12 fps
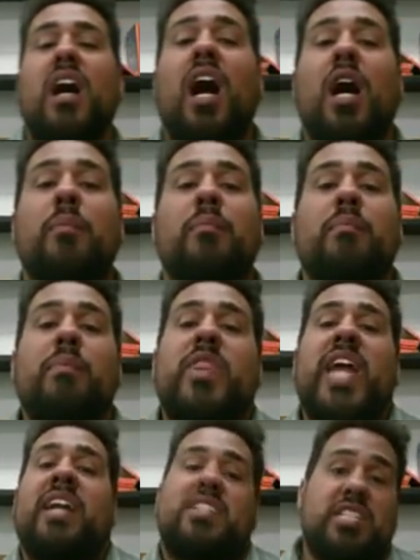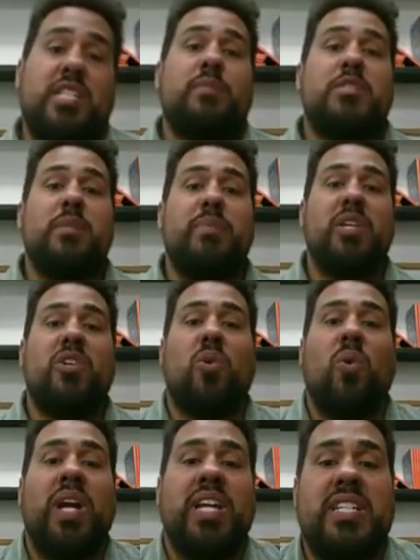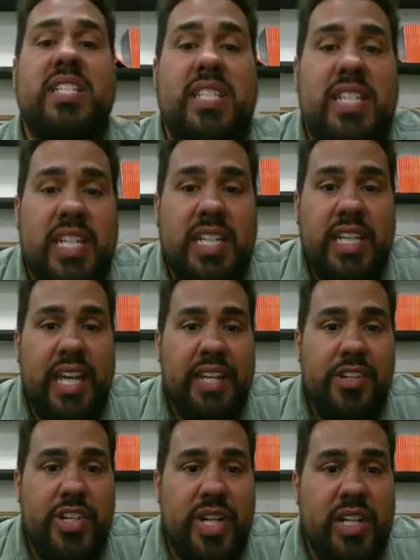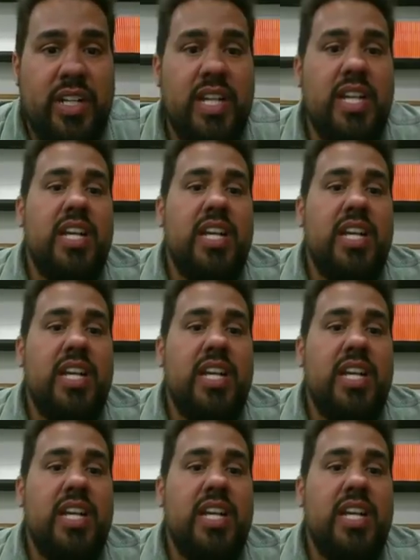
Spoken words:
that seems to be quite engaging.